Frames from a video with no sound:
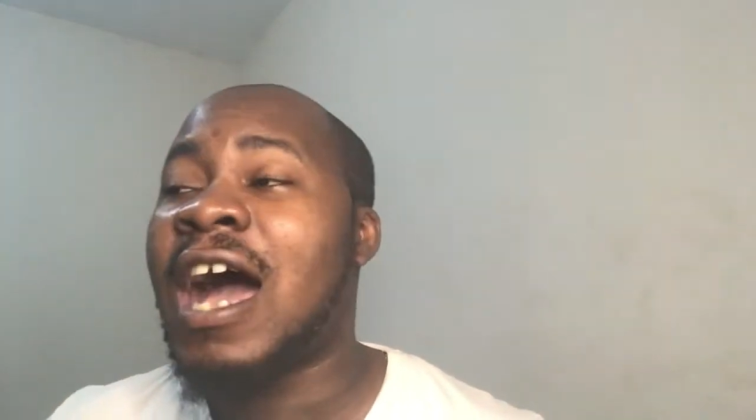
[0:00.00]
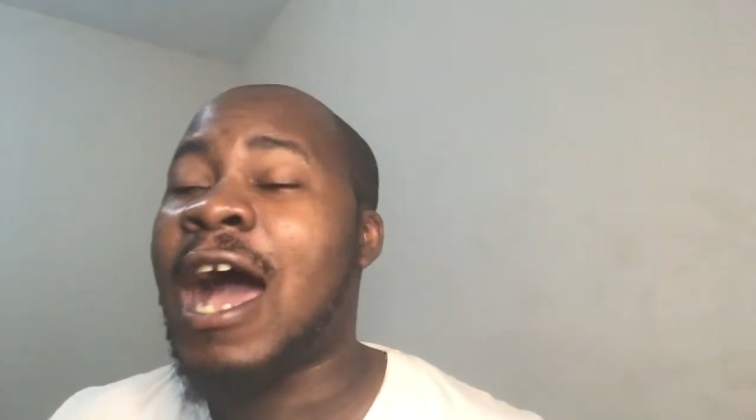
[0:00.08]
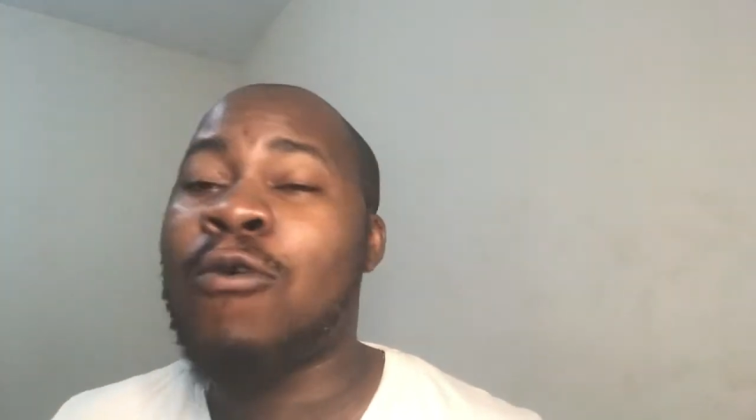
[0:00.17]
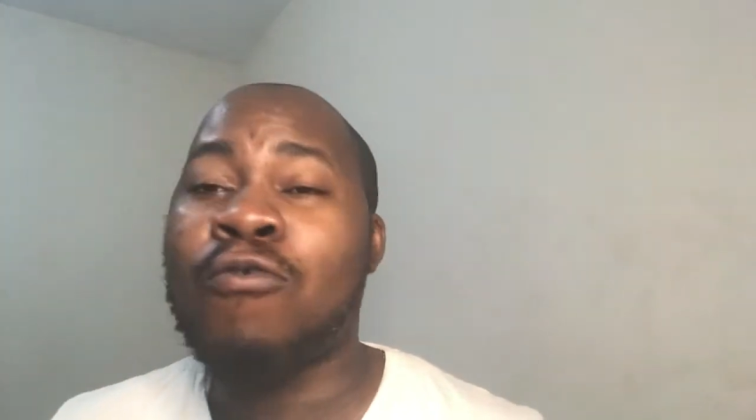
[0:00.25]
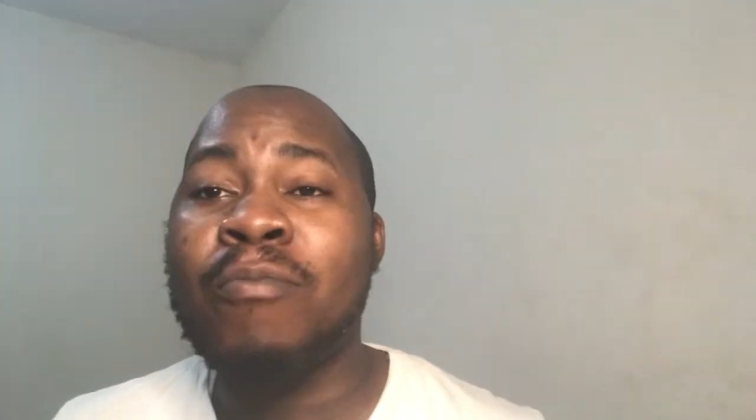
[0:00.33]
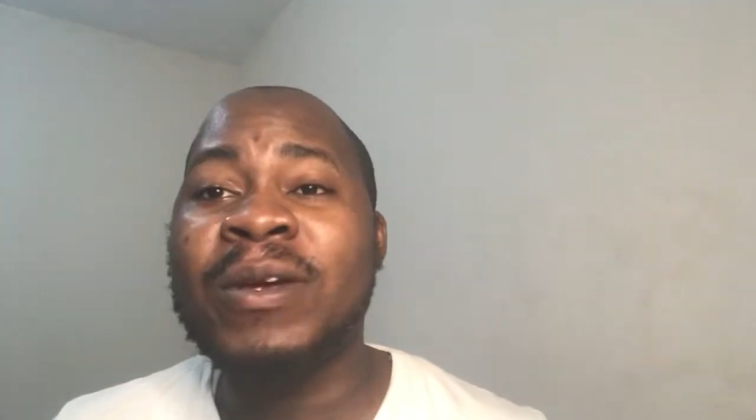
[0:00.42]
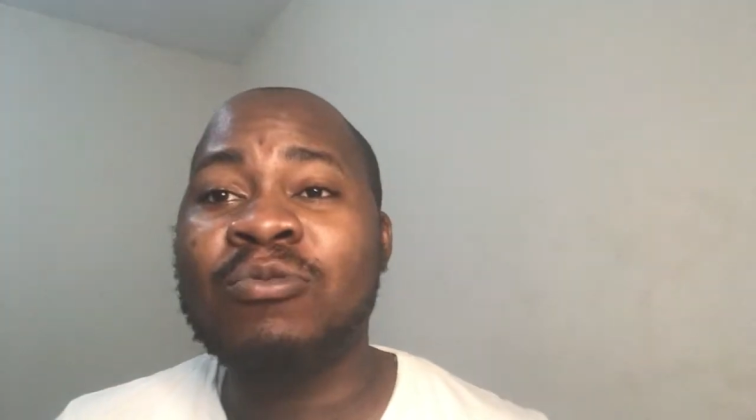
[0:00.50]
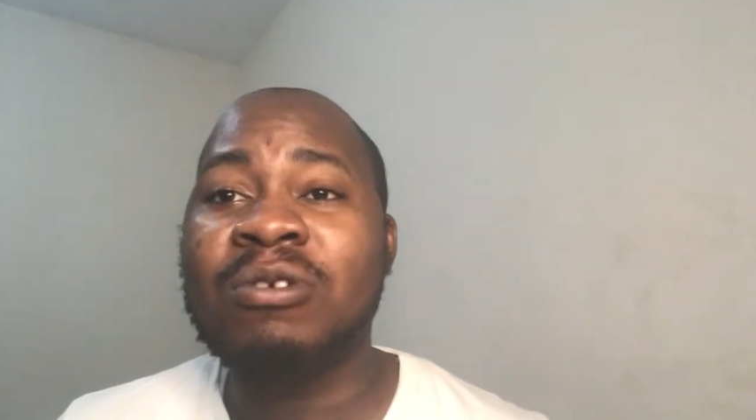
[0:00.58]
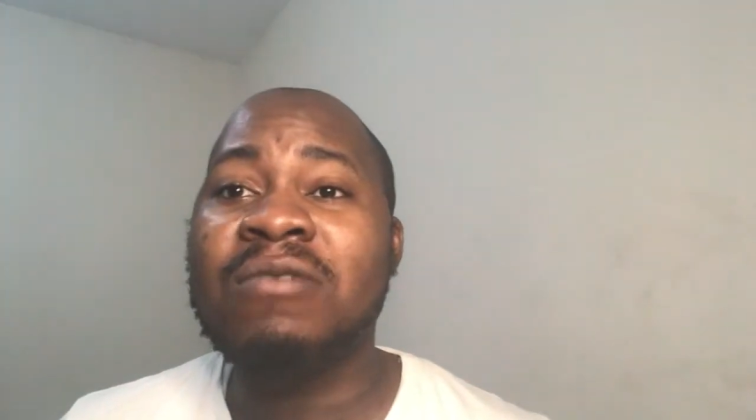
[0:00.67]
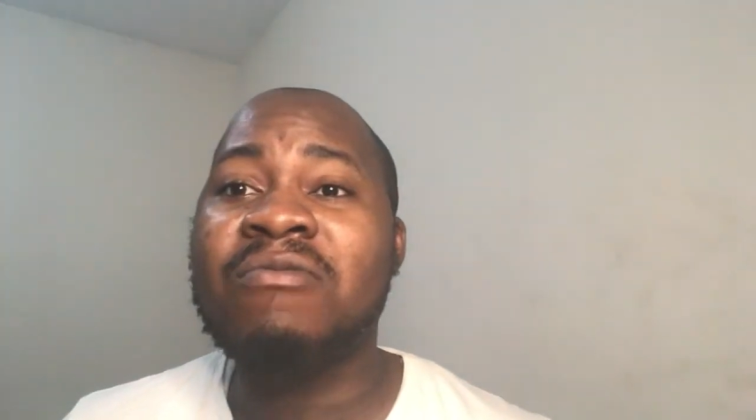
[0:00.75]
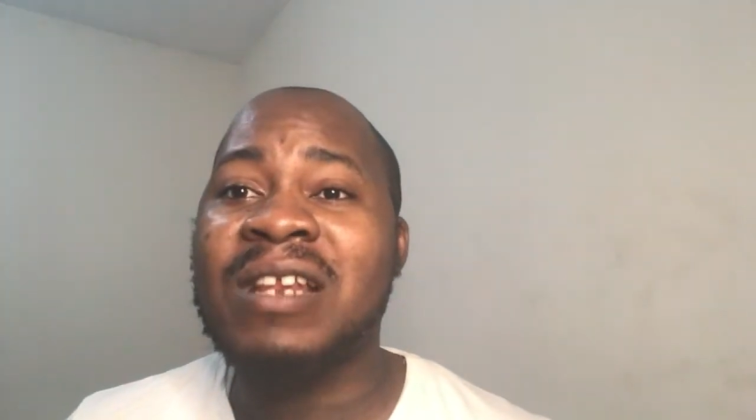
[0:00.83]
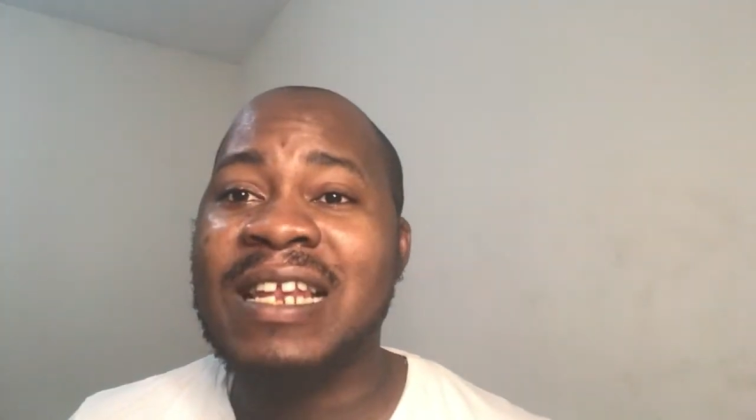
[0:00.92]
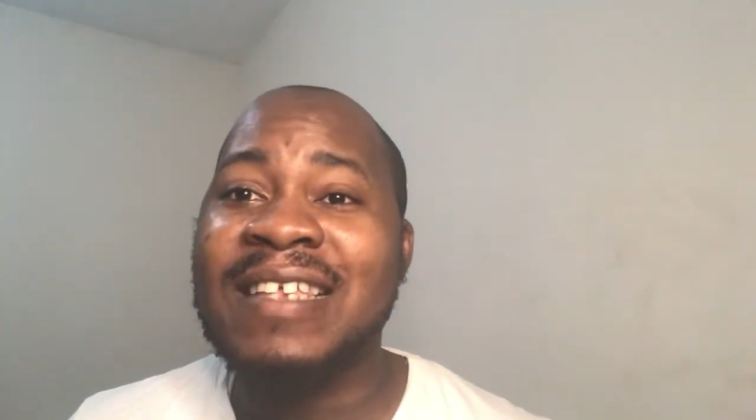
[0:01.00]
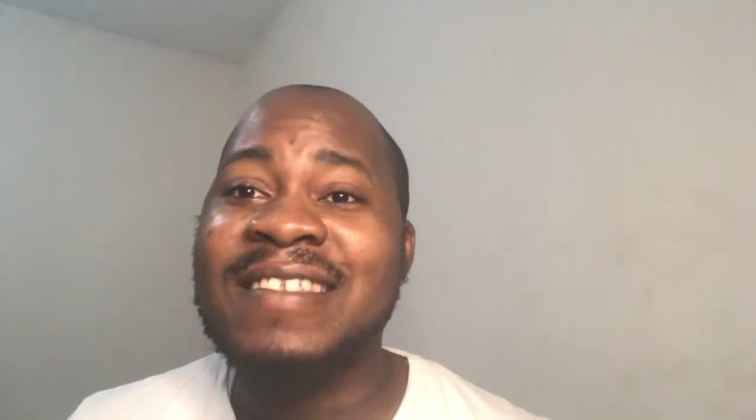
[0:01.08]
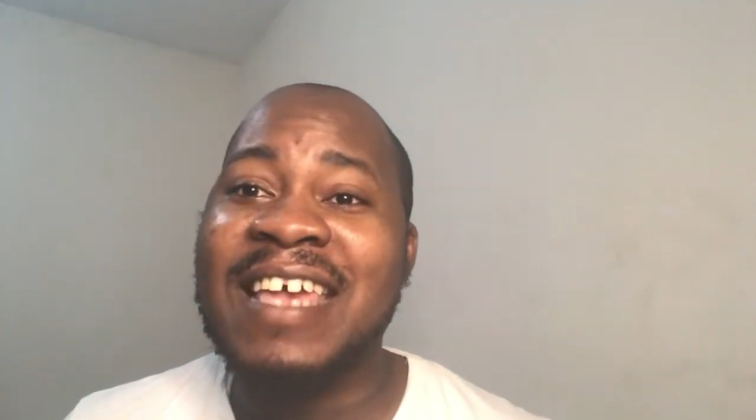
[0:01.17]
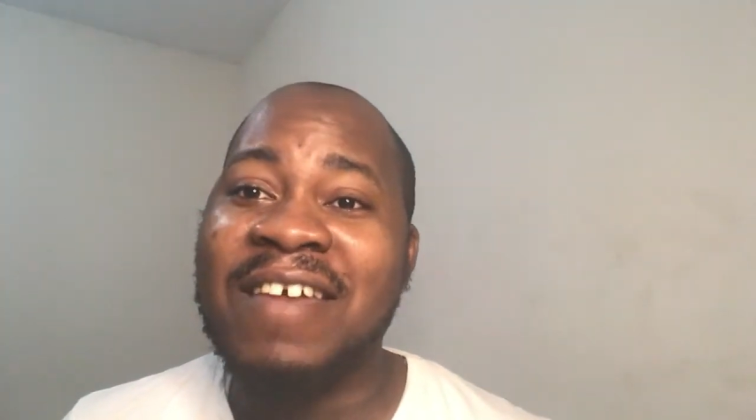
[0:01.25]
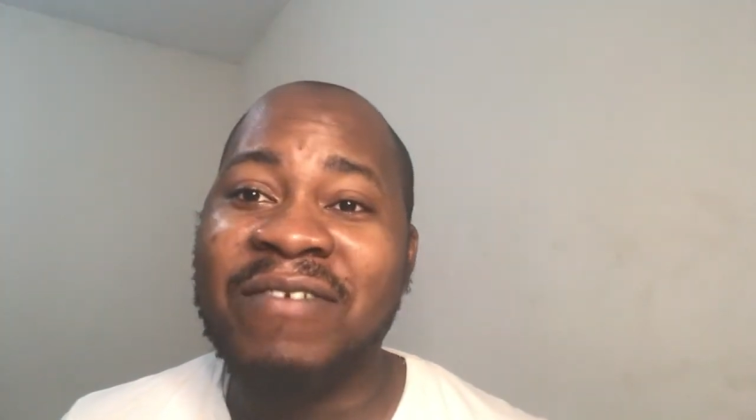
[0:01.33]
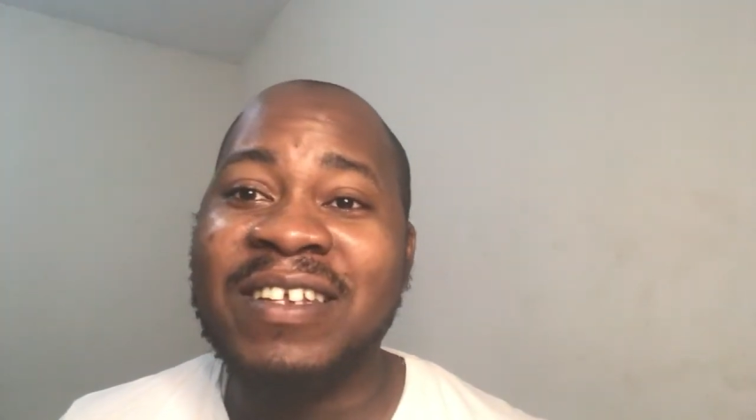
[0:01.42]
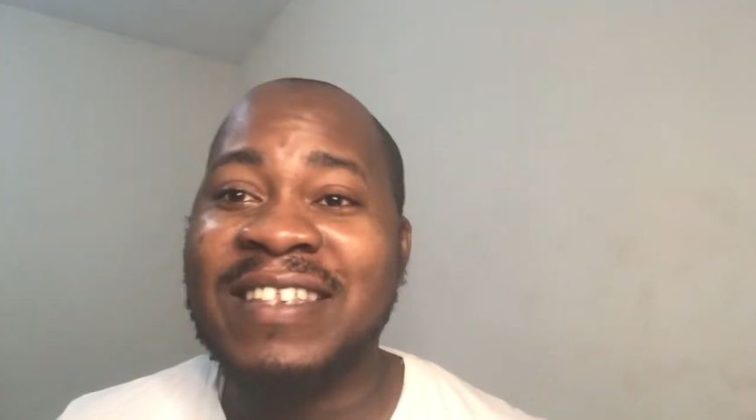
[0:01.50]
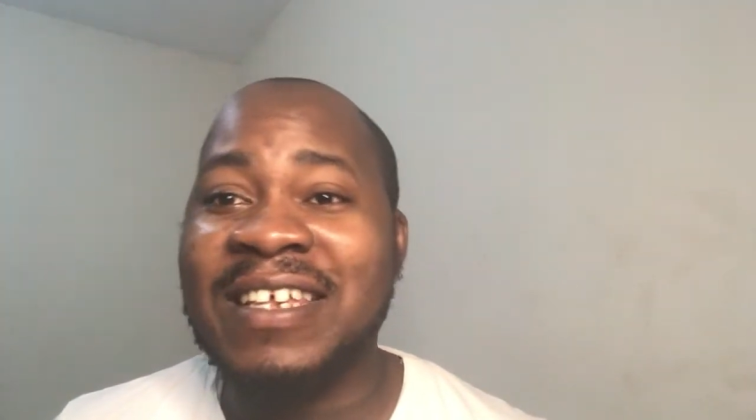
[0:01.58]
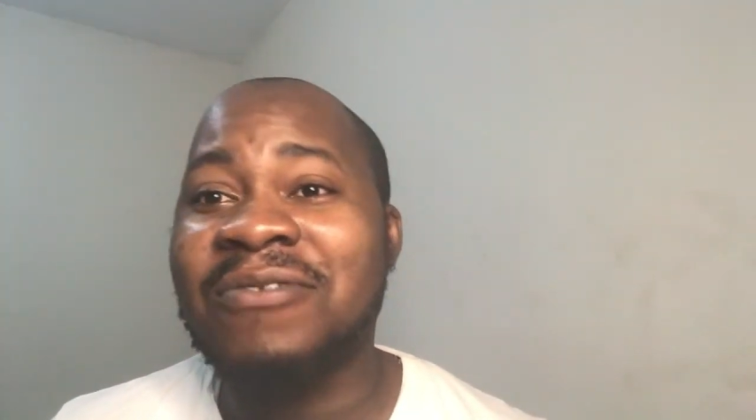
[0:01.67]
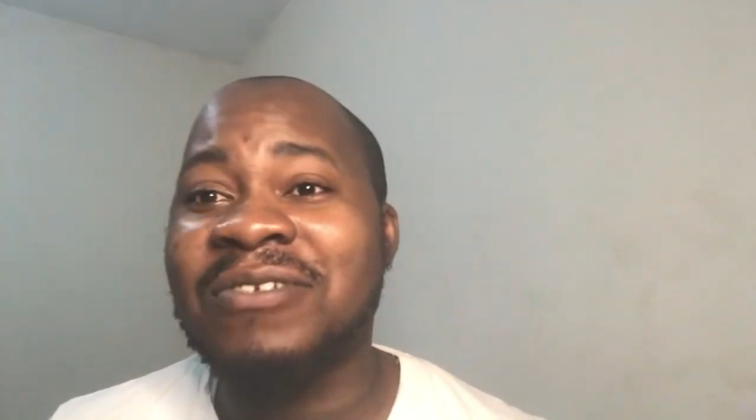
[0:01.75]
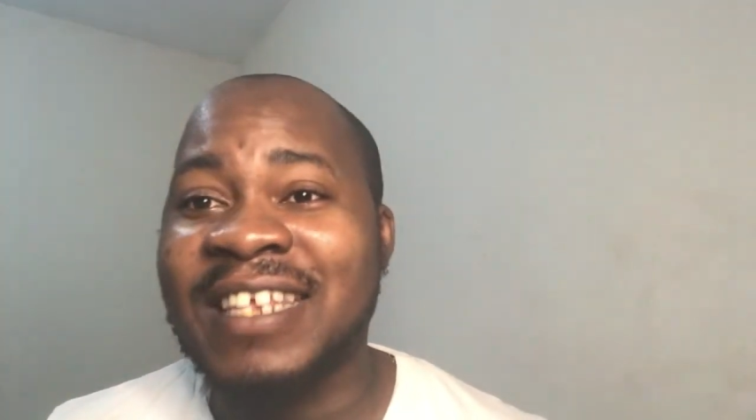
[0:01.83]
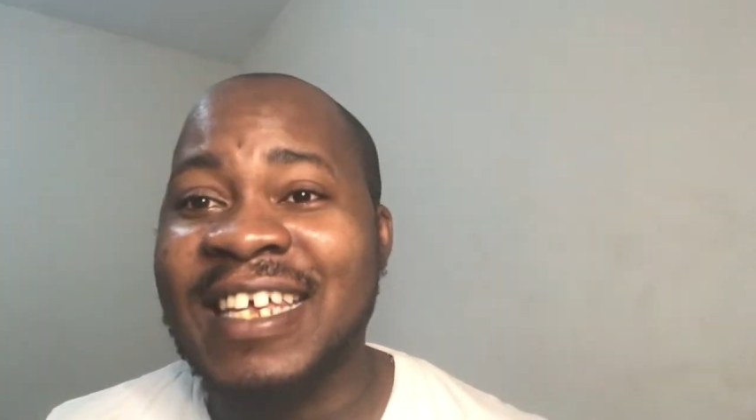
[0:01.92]
and we'll be doing release every
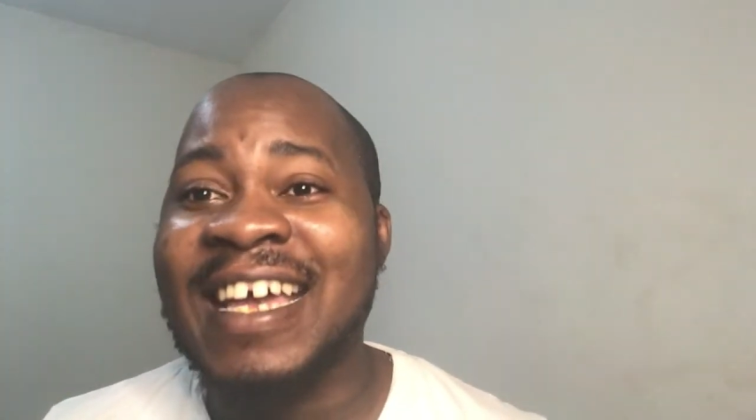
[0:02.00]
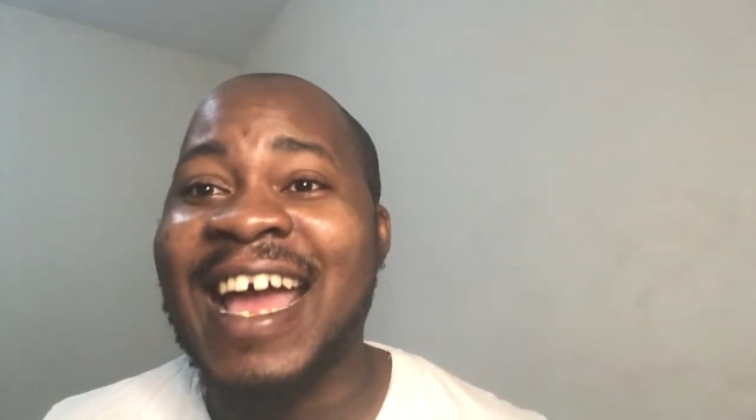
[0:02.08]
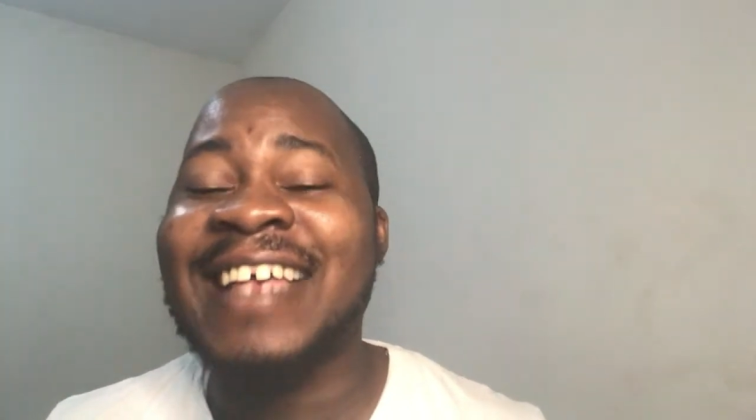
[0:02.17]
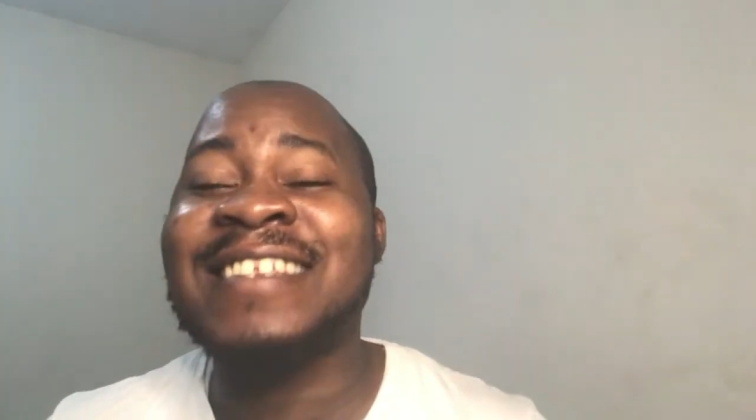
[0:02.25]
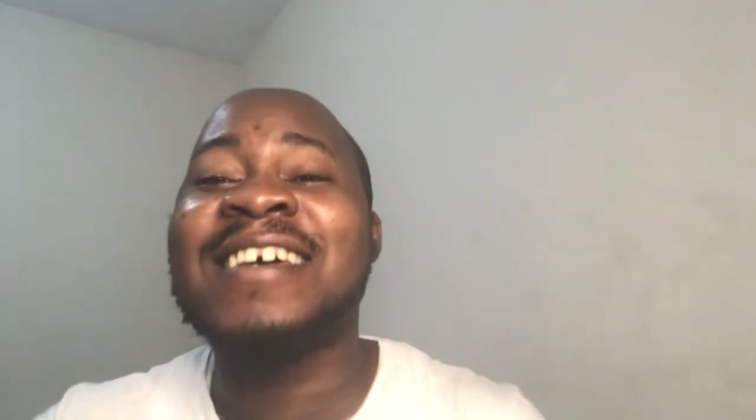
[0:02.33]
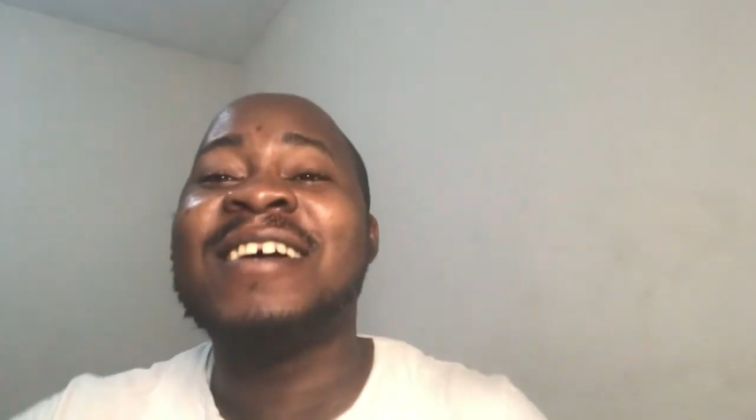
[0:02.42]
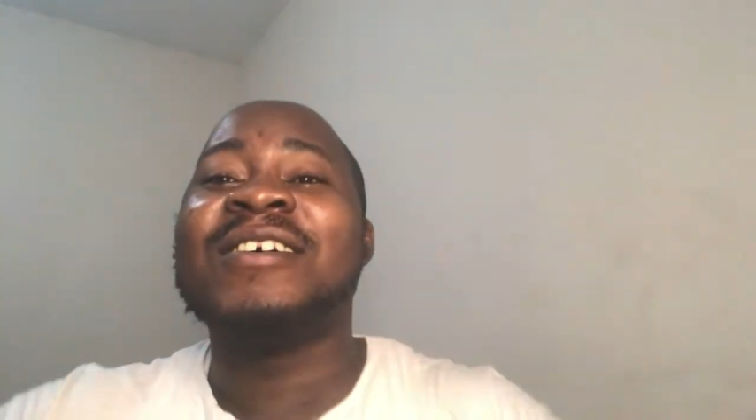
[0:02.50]
single day, guys.